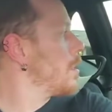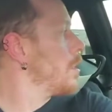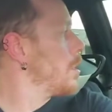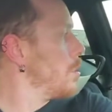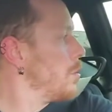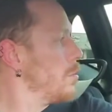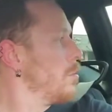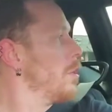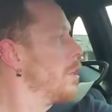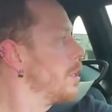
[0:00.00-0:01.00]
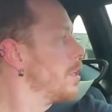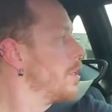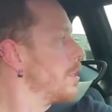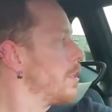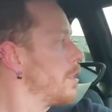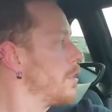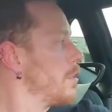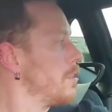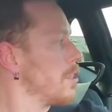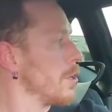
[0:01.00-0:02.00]
you
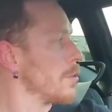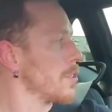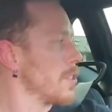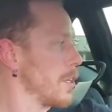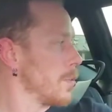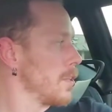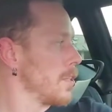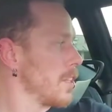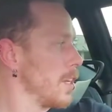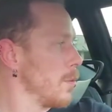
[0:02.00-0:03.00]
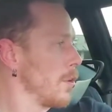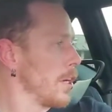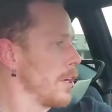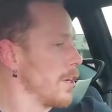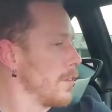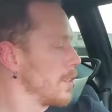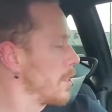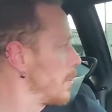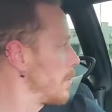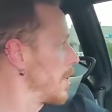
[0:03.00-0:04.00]
don't stick with the same workout every
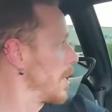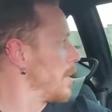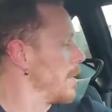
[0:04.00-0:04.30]
single day,